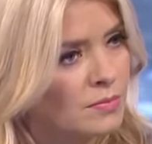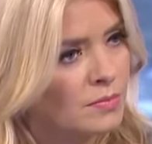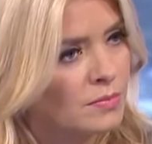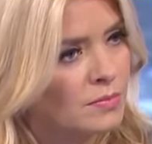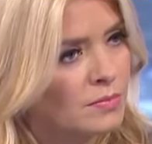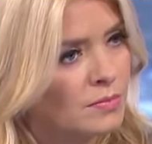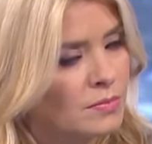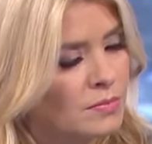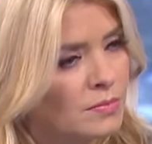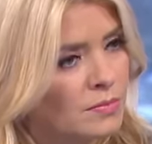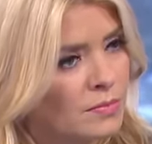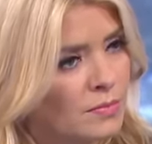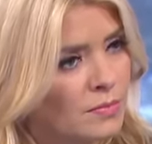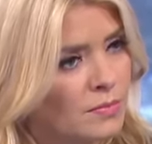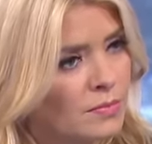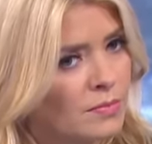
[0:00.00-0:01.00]

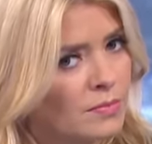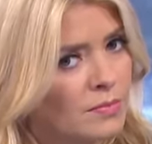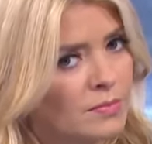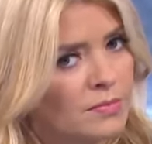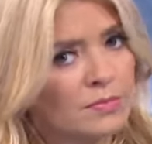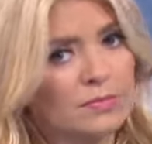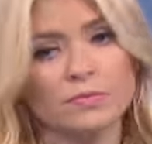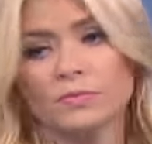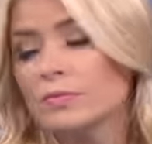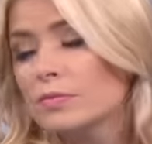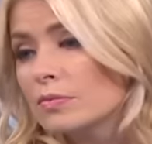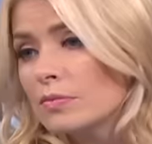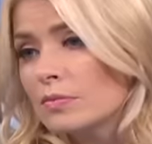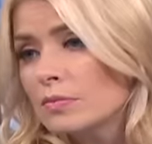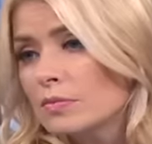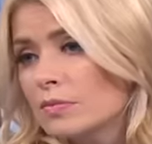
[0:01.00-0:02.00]

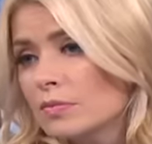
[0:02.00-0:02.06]
[no speech]